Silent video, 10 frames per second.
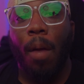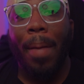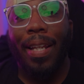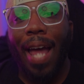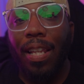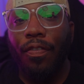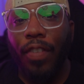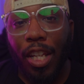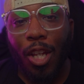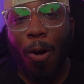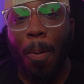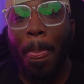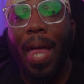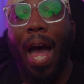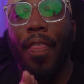In my last video,
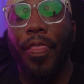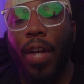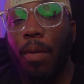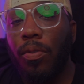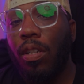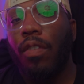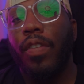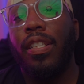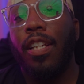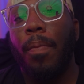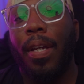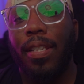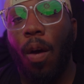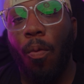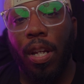I thought I was going to retail because
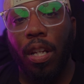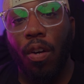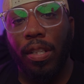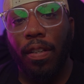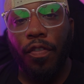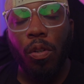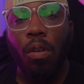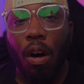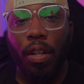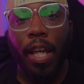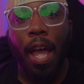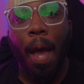I wanted to go into fuel hauling,